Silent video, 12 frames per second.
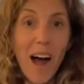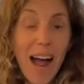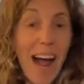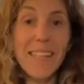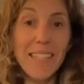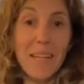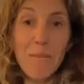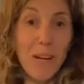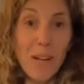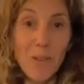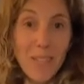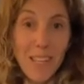handed in my
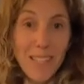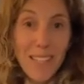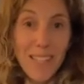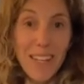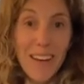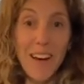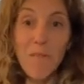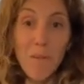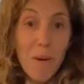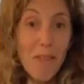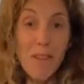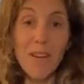notice for
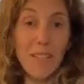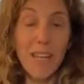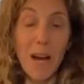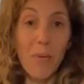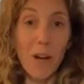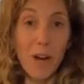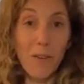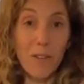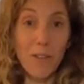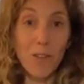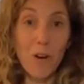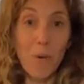my 30-hour week
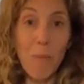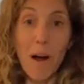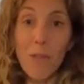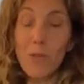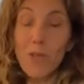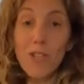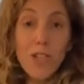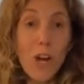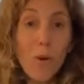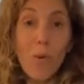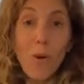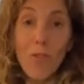office job. I thought, do you
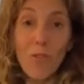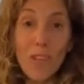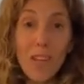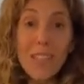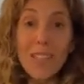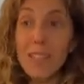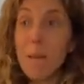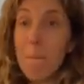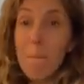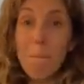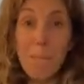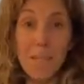know what? This
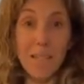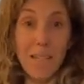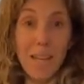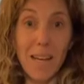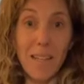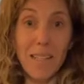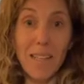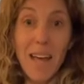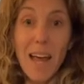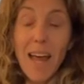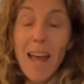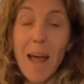business
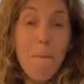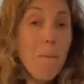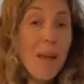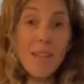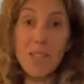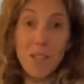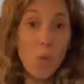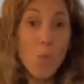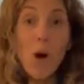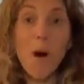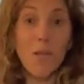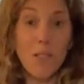means the
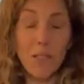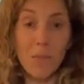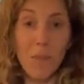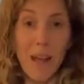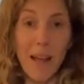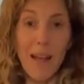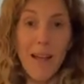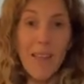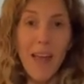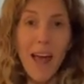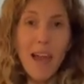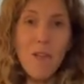world to me.
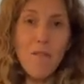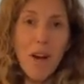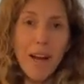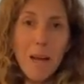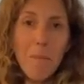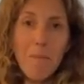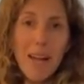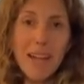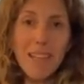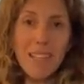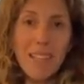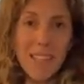And if I can
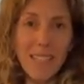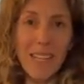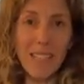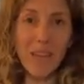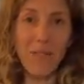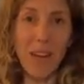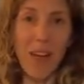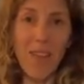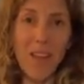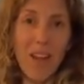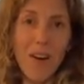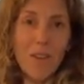make a success of it
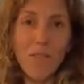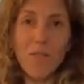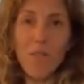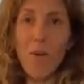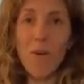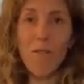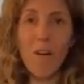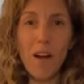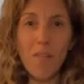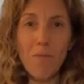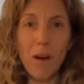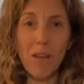in the last 4 or
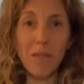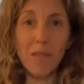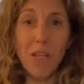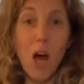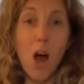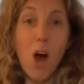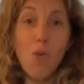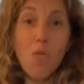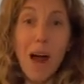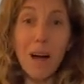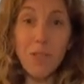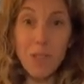5 months
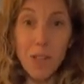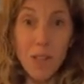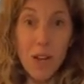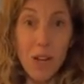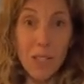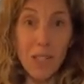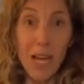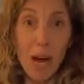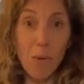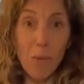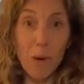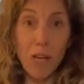around a
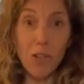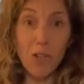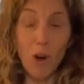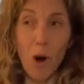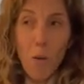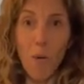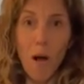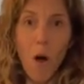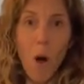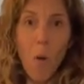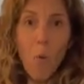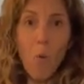30-hour week job,
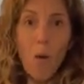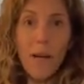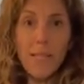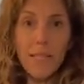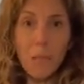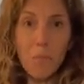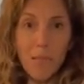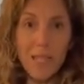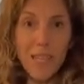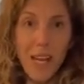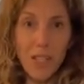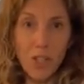what is the
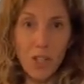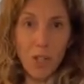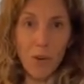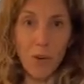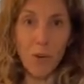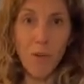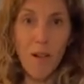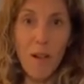potential